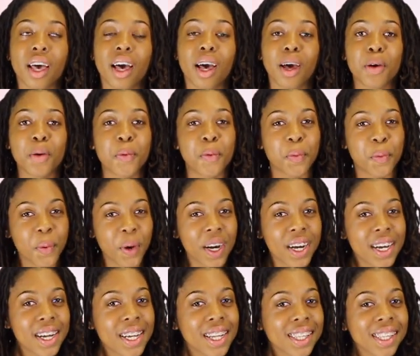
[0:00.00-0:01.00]
I
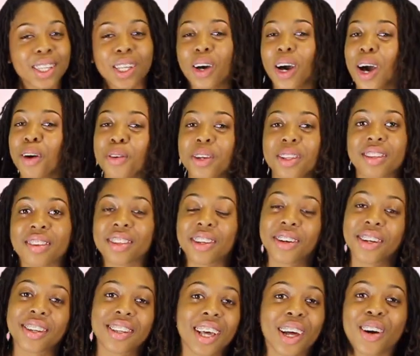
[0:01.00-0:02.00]
was, no, I wasn't
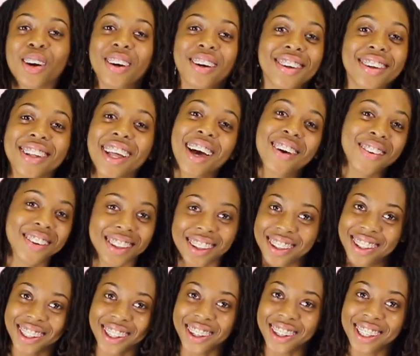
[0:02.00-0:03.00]
serious at all. I
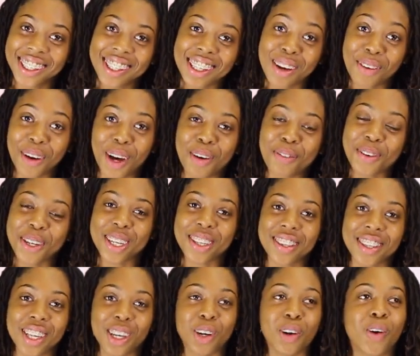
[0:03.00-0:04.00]
wasn't serious about being
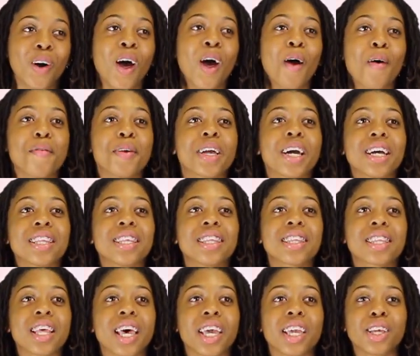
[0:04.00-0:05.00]
single, because
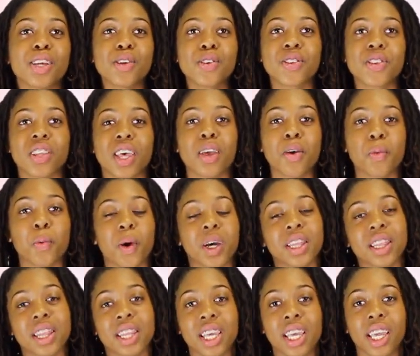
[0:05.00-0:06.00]
it's like you say
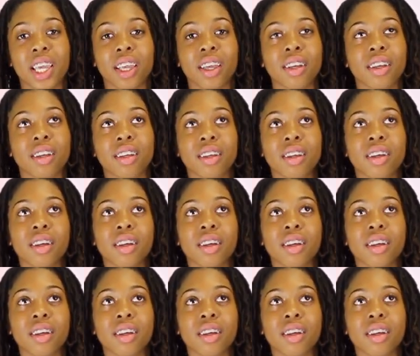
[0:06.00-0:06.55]
one thing